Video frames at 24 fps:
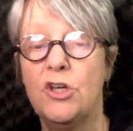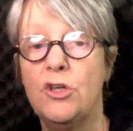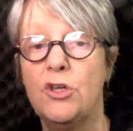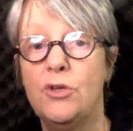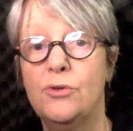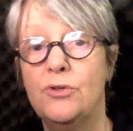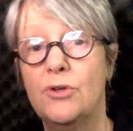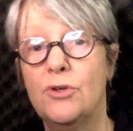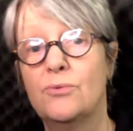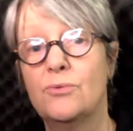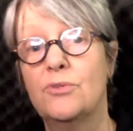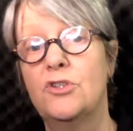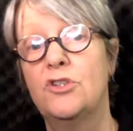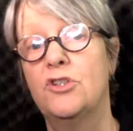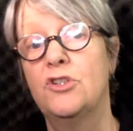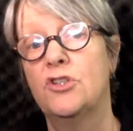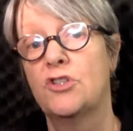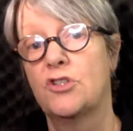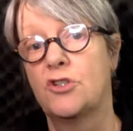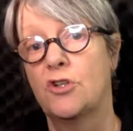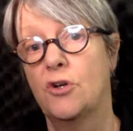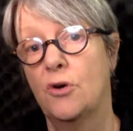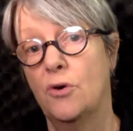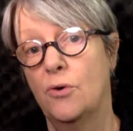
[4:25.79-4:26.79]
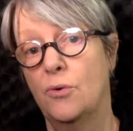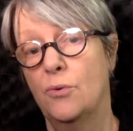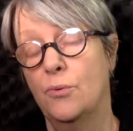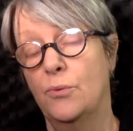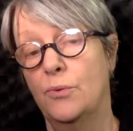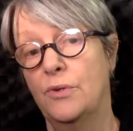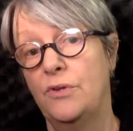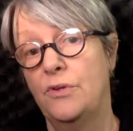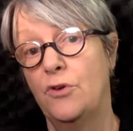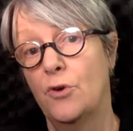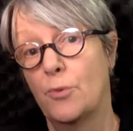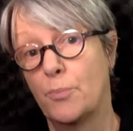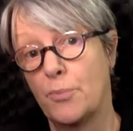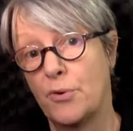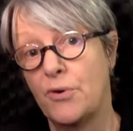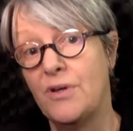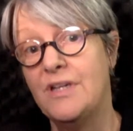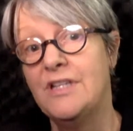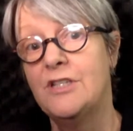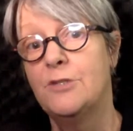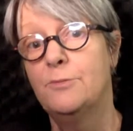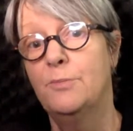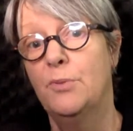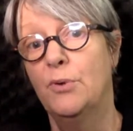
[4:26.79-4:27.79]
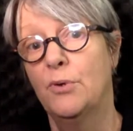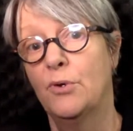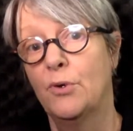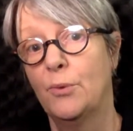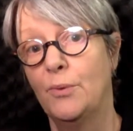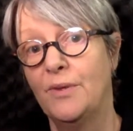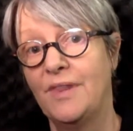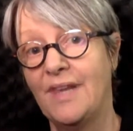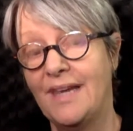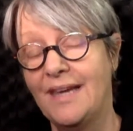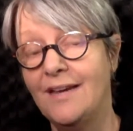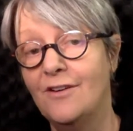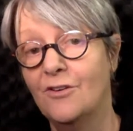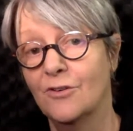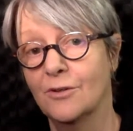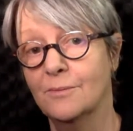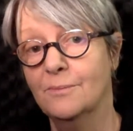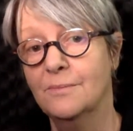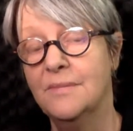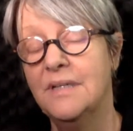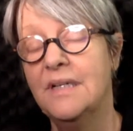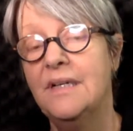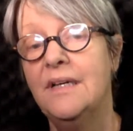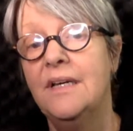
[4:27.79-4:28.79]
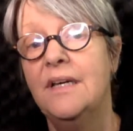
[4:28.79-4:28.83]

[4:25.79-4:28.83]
you don't just go with your print book with Ingram.